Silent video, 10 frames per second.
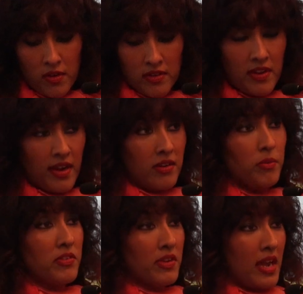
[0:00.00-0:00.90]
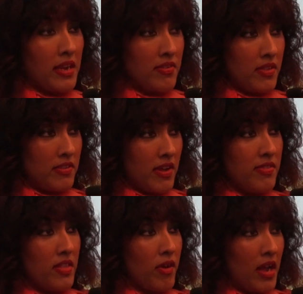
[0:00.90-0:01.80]
contact, which again
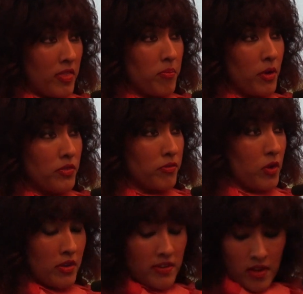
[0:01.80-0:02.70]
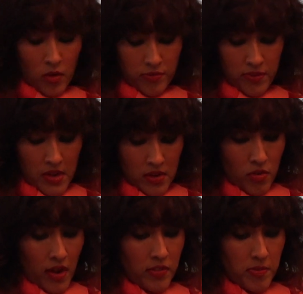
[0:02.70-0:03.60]
suggests there are other modes of contact of
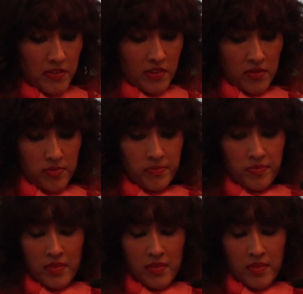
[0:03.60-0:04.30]
transmission.